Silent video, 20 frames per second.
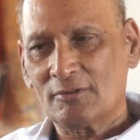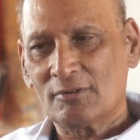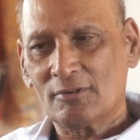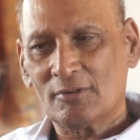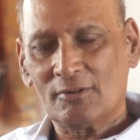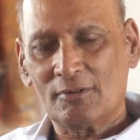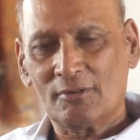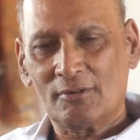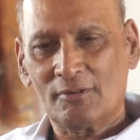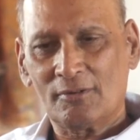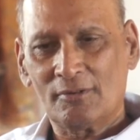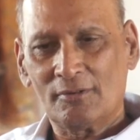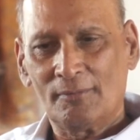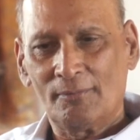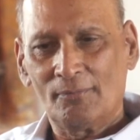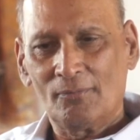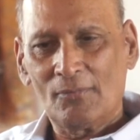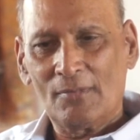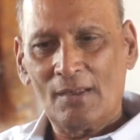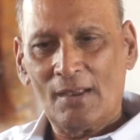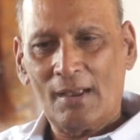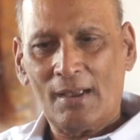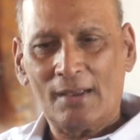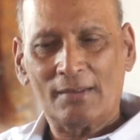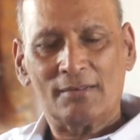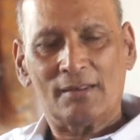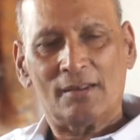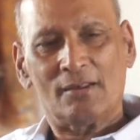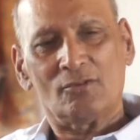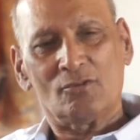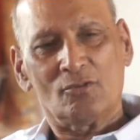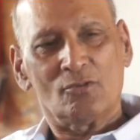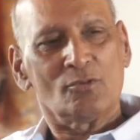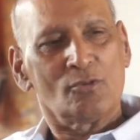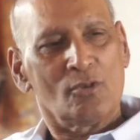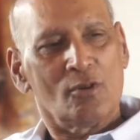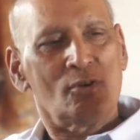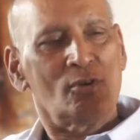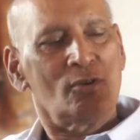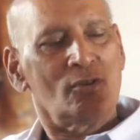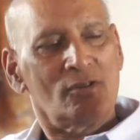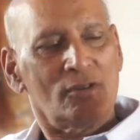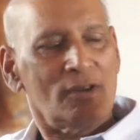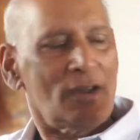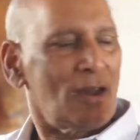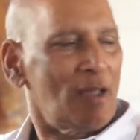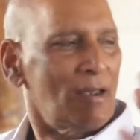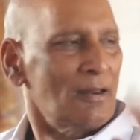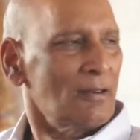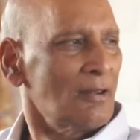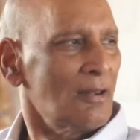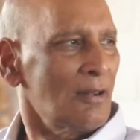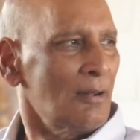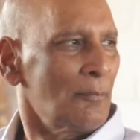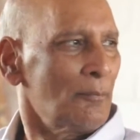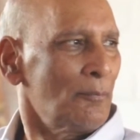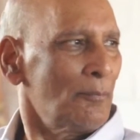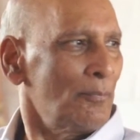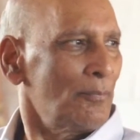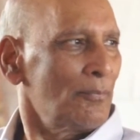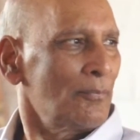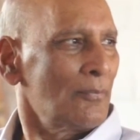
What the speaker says: So I said, you go, I'll come.